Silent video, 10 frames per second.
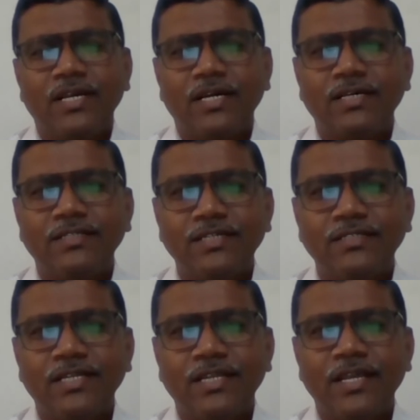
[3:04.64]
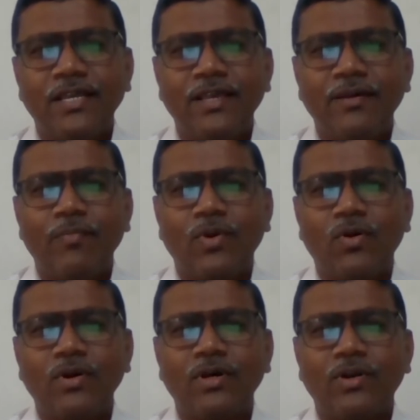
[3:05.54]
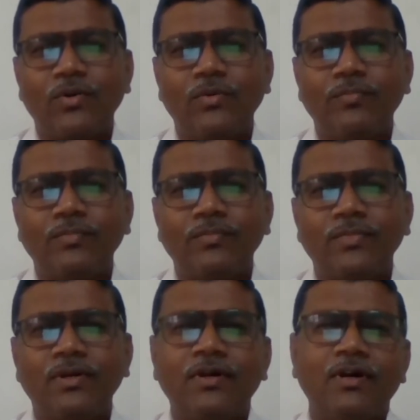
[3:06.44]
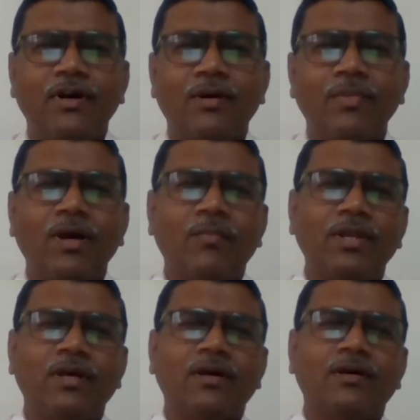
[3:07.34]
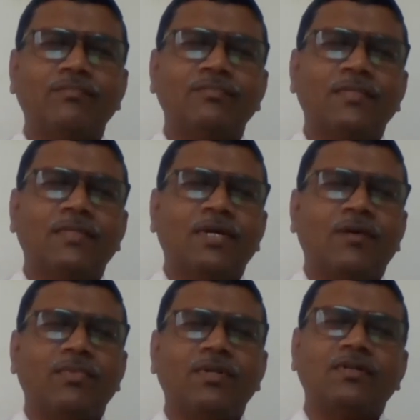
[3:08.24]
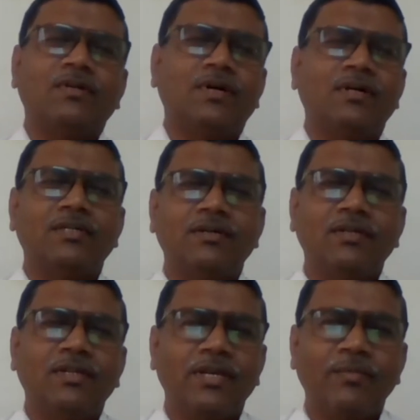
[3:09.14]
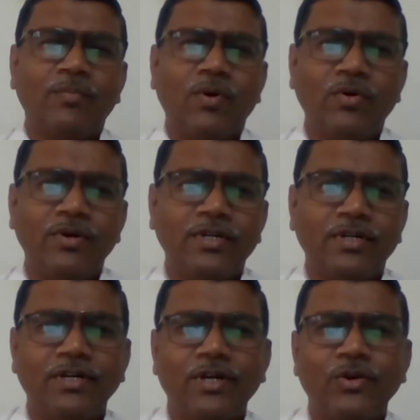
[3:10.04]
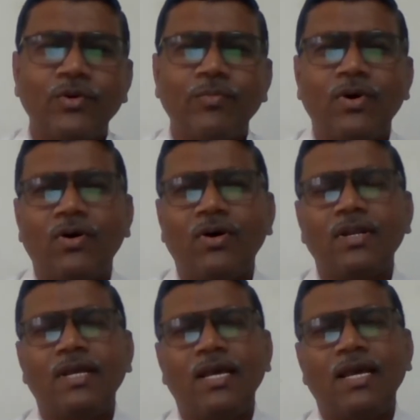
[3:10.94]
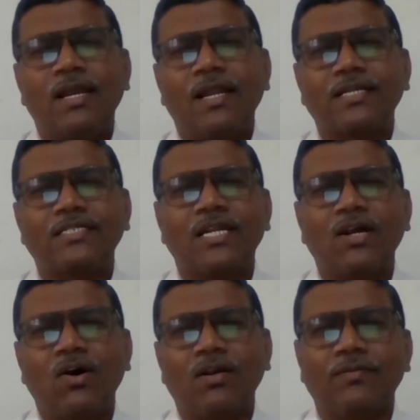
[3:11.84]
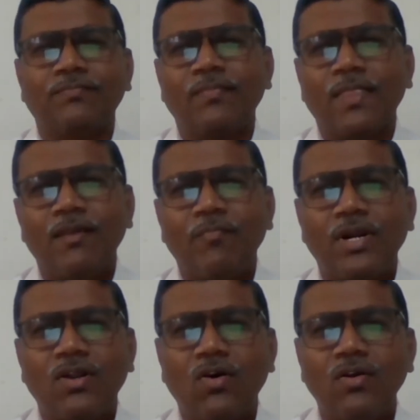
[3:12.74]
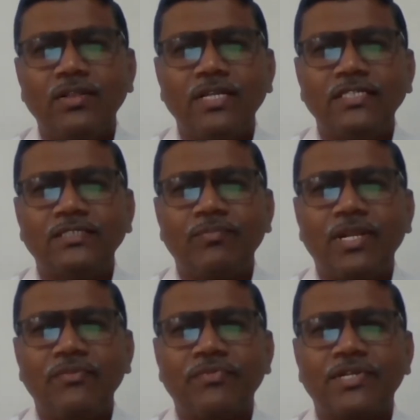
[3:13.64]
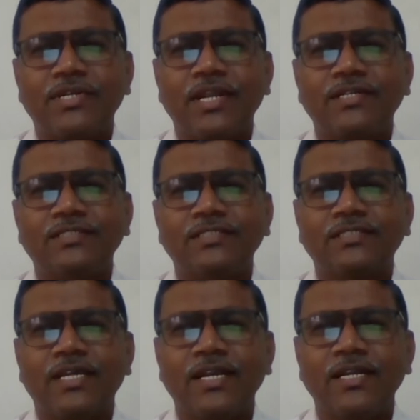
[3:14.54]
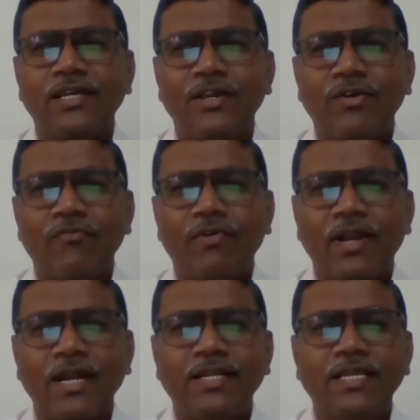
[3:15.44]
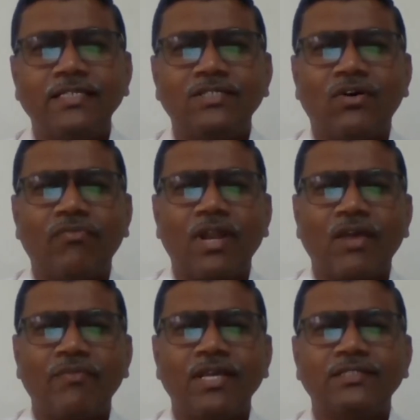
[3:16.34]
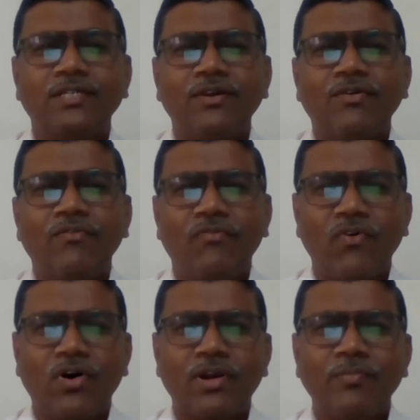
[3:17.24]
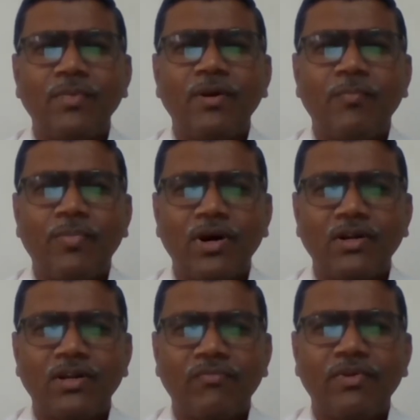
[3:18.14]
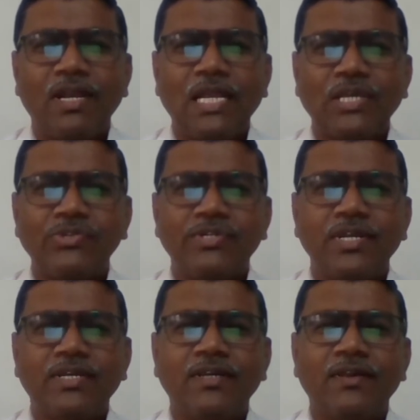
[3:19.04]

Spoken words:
others in a broad room. In a board room or lecture hall. But all these manifestations and varieties of language form part of a linguistic